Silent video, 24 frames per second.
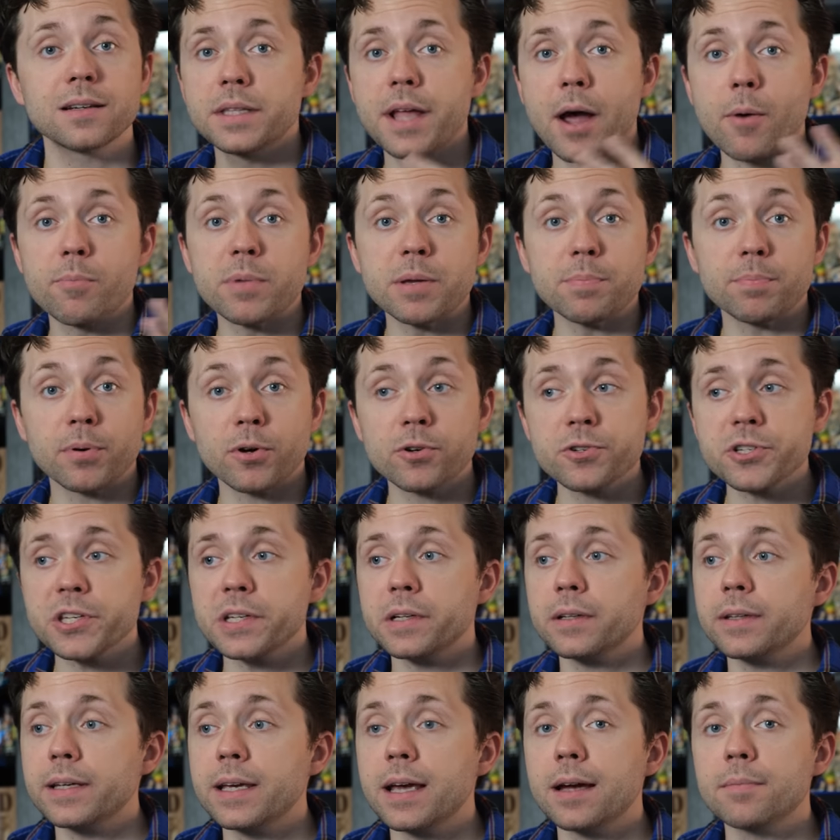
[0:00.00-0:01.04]
Now, me
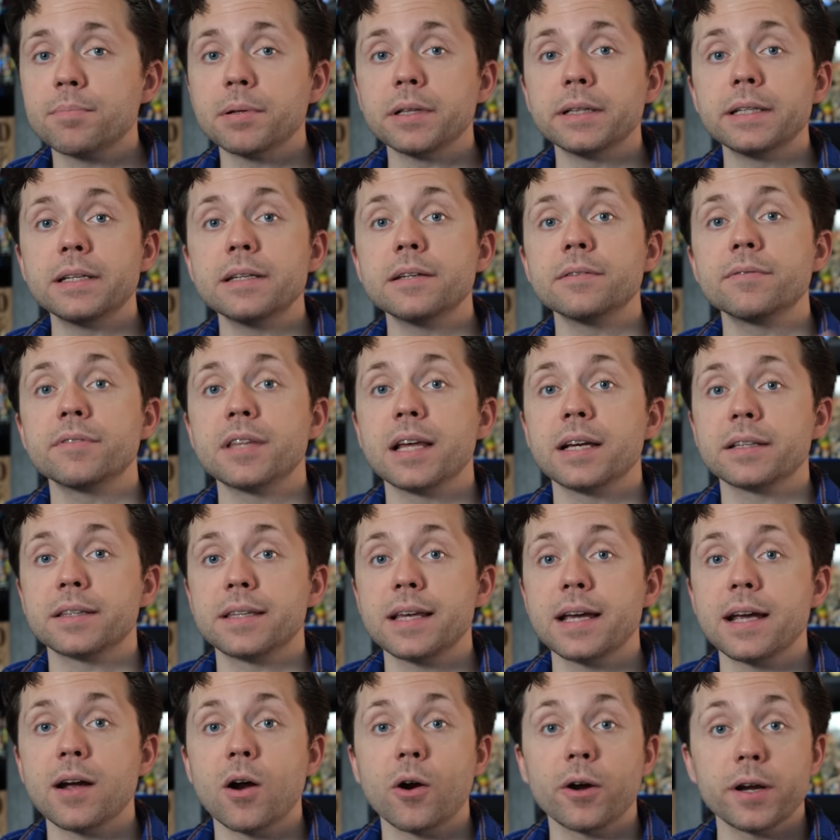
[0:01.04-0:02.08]
personally, I believe that
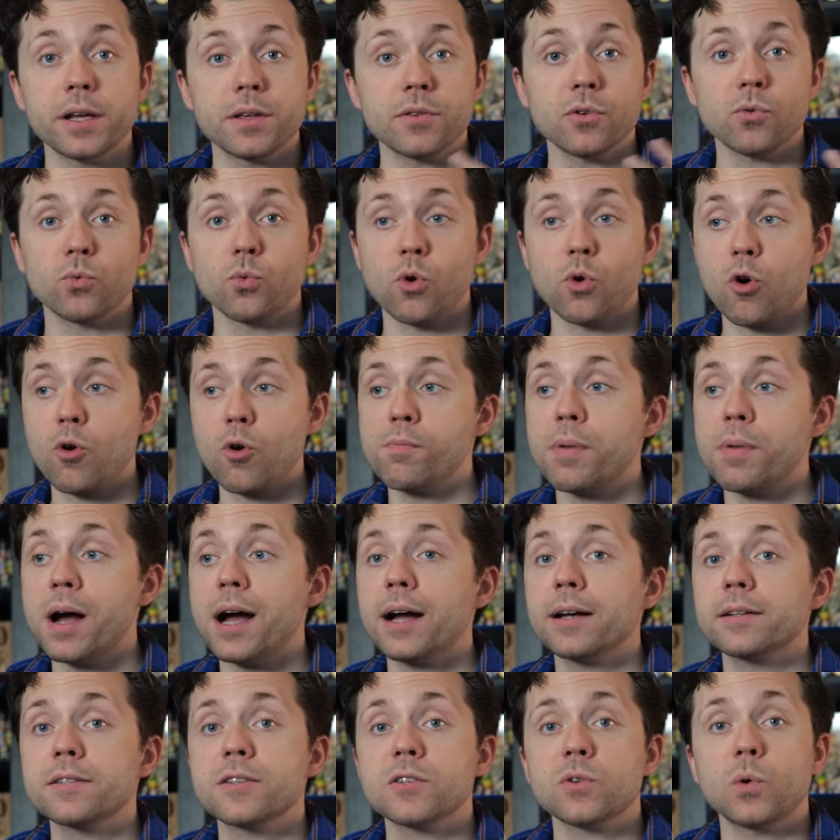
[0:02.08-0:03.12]
they are either
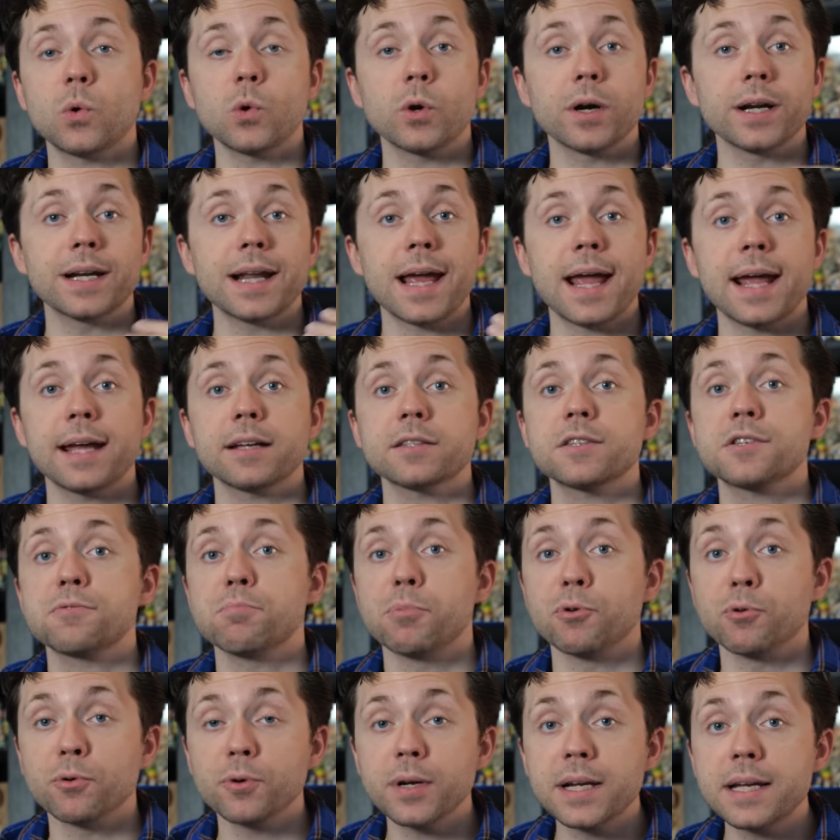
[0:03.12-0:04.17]
robots or
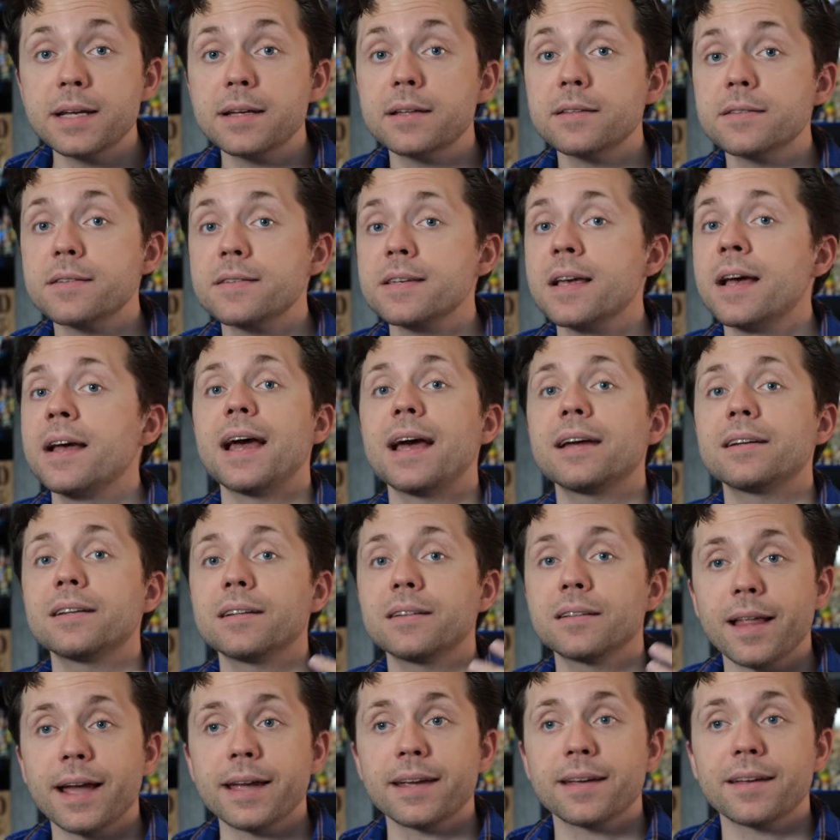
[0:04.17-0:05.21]
enhanced marines
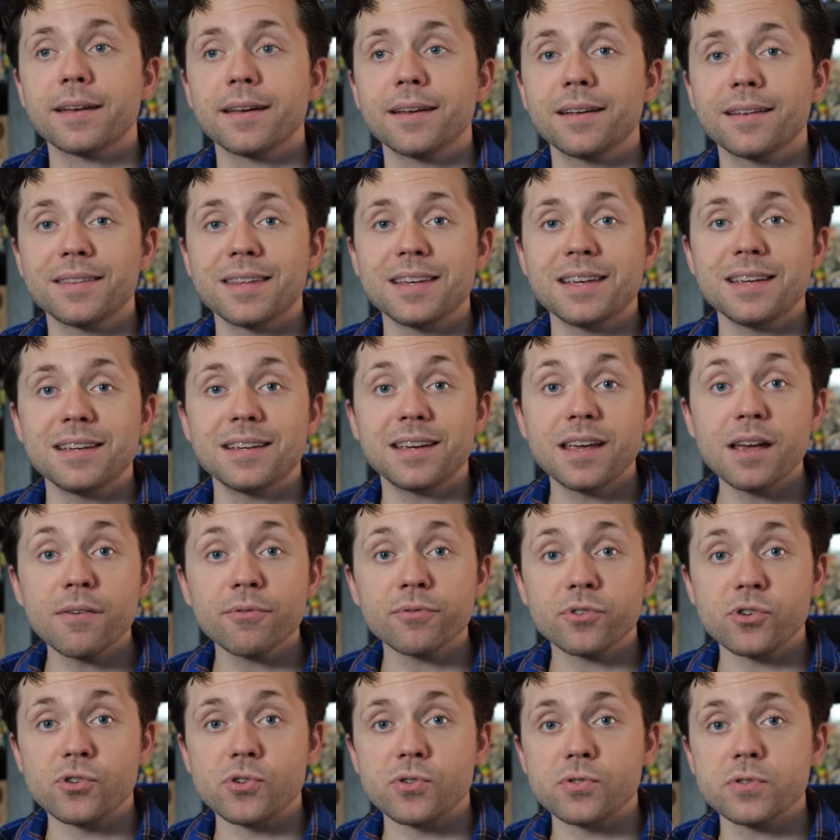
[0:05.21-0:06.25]
that, like the
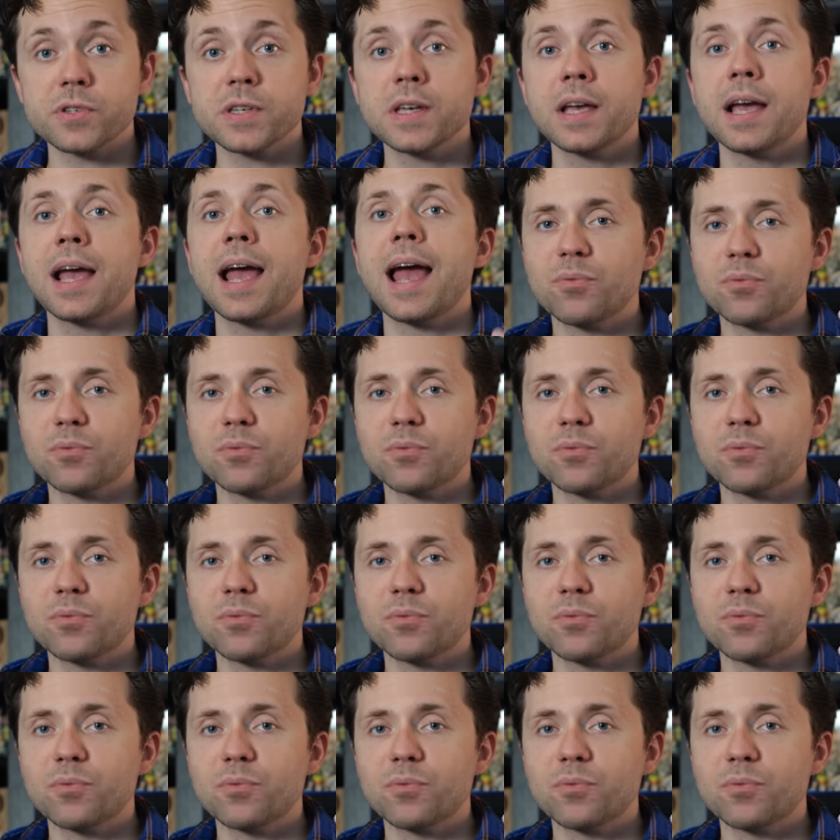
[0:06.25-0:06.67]
gifters,